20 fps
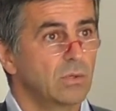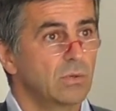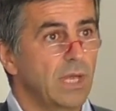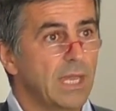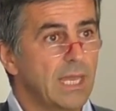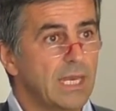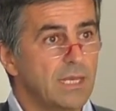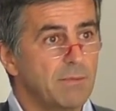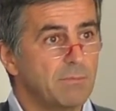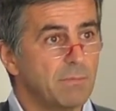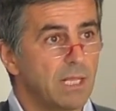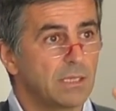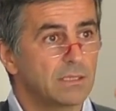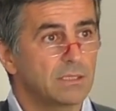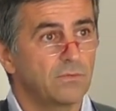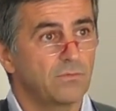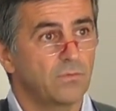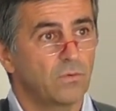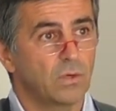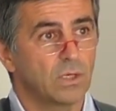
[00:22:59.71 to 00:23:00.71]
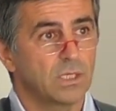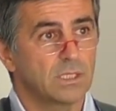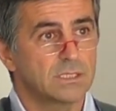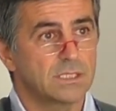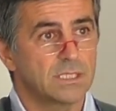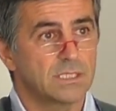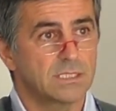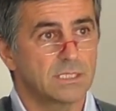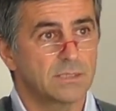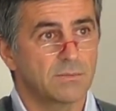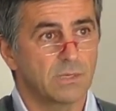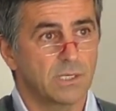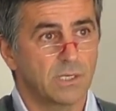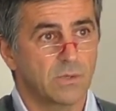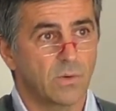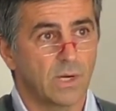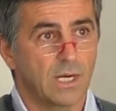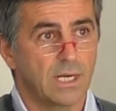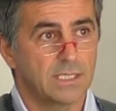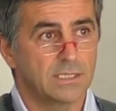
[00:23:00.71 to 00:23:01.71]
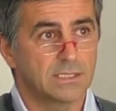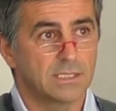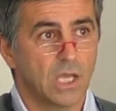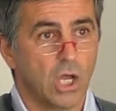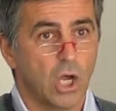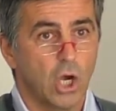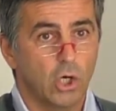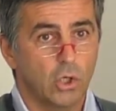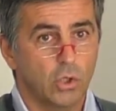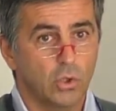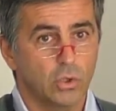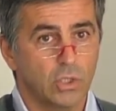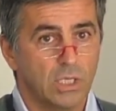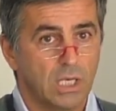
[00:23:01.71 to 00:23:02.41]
Any multifocal system requires good